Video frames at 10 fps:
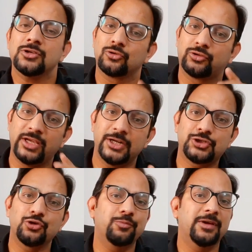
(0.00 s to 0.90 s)
So there
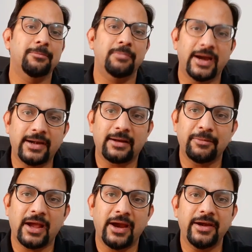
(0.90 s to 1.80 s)
should be a mentor
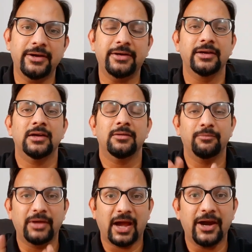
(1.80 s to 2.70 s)
behind
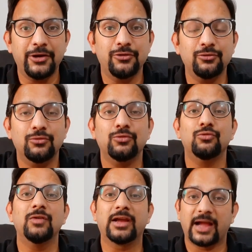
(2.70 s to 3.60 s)
you who
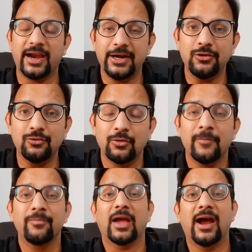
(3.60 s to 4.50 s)
will guide you,
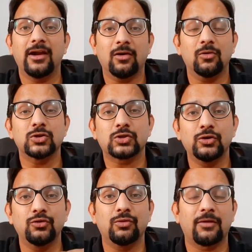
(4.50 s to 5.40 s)
and also
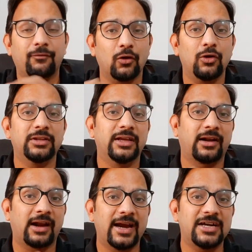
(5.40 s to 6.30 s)
you are following the
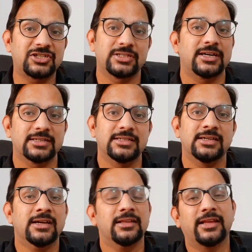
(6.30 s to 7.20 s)
right
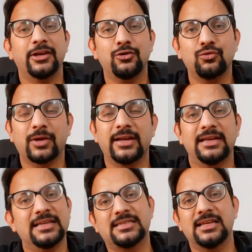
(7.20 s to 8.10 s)
strategy. Then you can
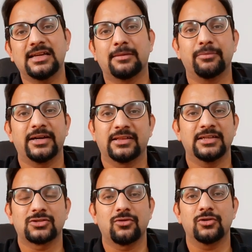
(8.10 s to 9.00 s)
easily complete
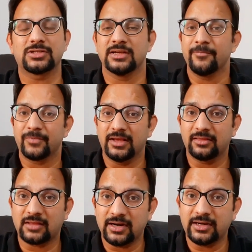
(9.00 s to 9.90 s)
this course
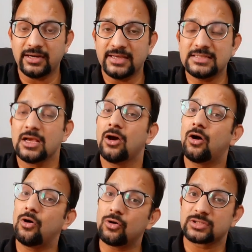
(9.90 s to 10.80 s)
in 30 days
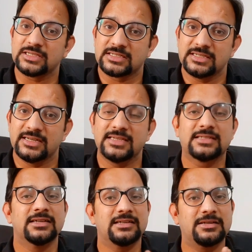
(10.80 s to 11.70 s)
or 60
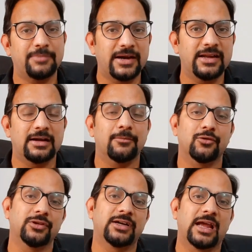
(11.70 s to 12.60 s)
days, depending
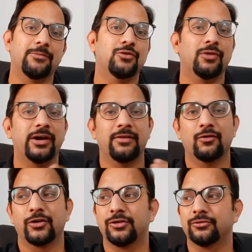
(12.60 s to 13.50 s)
upon the time you are
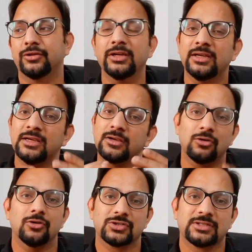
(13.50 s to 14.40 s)
devoting to the
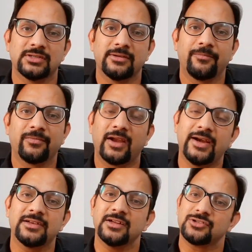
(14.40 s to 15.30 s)
course,
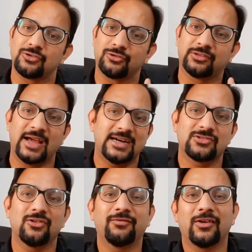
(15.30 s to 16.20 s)
right? So that's
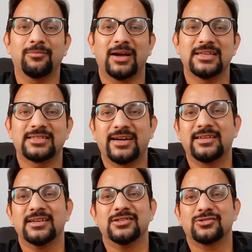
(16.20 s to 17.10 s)
all from my side.